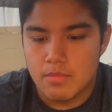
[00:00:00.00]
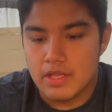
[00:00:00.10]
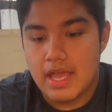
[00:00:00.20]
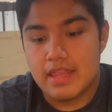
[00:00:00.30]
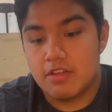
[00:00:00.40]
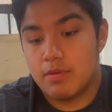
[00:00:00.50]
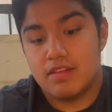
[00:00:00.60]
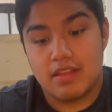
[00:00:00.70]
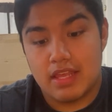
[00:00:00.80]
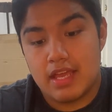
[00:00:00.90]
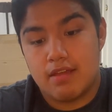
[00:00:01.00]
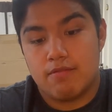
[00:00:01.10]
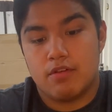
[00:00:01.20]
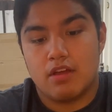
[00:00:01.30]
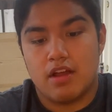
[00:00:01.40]
yeah, that's basically it
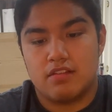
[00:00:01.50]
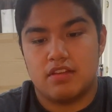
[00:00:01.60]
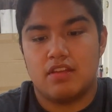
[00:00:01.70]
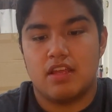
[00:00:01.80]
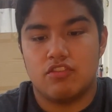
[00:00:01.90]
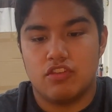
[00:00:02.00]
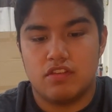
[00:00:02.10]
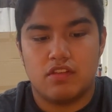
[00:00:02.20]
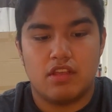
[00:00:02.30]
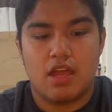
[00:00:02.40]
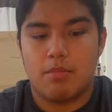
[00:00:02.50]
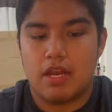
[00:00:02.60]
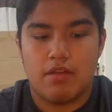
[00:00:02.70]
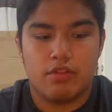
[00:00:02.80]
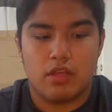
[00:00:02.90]
for the RC10 GT. I mean,
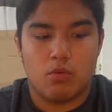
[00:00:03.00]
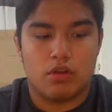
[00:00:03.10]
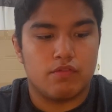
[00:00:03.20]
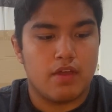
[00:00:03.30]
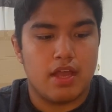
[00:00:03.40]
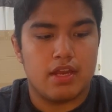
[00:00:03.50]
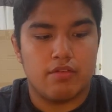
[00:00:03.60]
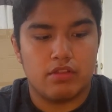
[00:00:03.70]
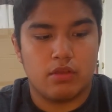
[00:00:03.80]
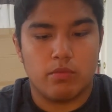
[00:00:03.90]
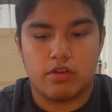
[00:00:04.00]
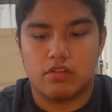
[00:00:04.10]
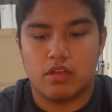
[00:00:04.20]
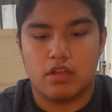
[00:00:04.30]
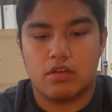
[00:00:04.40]
everything works fine, everything works
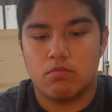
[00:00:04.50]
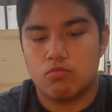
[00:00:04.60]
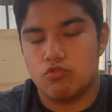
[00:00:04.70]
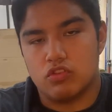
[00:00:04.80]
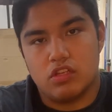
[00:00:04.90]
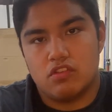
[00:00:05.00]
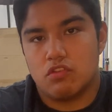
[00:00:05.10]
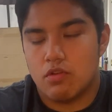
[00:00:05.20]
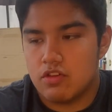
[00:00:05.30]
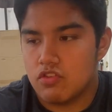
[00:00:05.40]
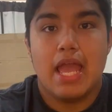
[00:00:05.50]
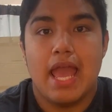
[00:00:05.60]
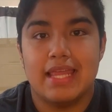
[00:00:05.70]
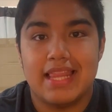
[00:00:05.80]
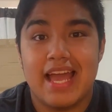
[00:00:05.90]
good, just needs a new engine.
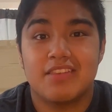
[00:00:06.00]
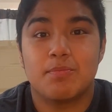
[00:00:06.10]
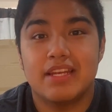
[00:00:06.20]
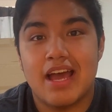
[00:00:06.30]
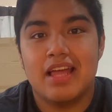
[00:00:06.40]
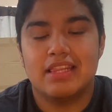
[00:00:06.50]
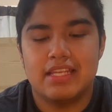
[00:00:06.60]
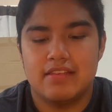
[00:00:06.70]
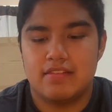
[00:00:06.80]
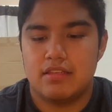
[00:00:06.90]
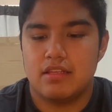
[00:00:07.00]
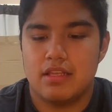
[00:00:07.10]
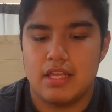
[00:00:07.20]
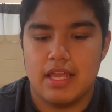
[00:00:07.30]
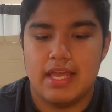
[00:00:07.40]
And last but not least
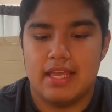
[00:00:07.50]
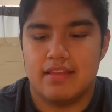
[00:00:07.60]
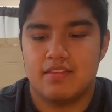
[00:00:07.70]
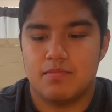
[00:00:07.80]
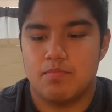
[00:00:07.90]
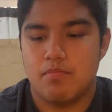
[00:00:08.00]
is